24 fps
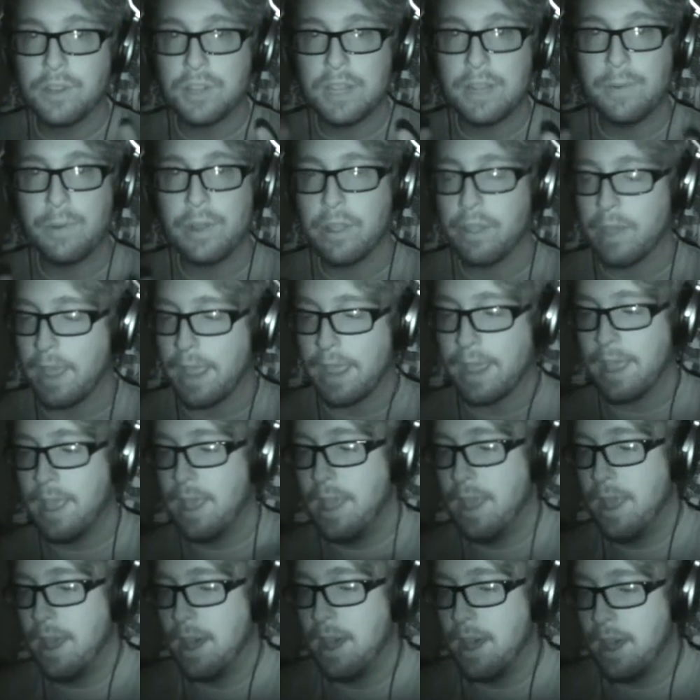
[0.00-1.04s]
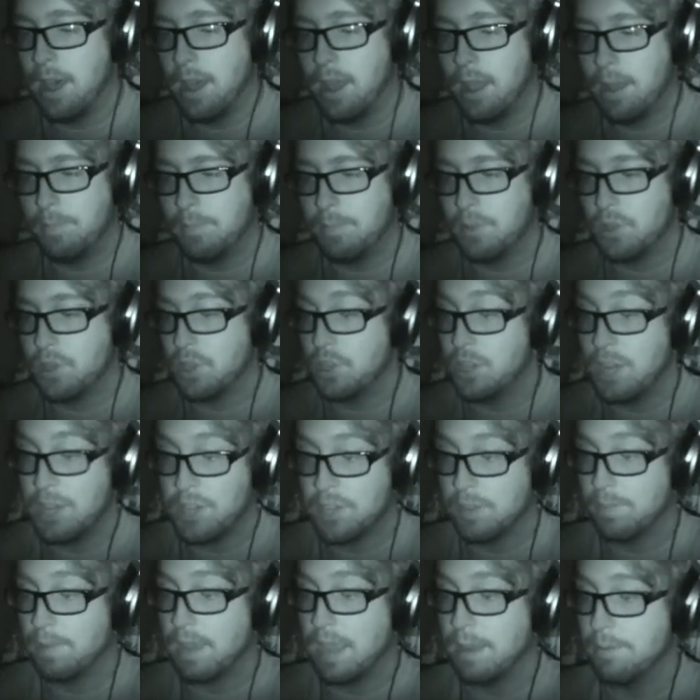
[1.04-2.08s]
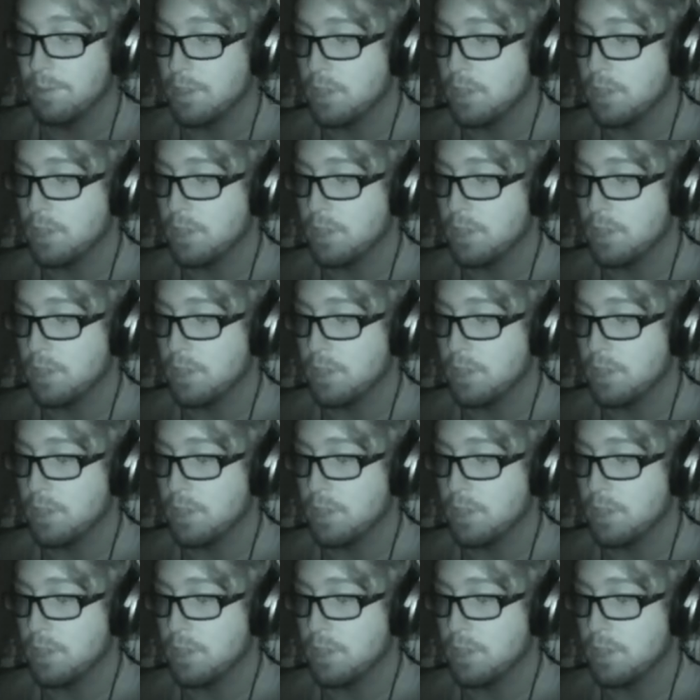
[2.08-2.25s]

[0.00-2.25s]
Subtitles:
see what you think. Suggest some games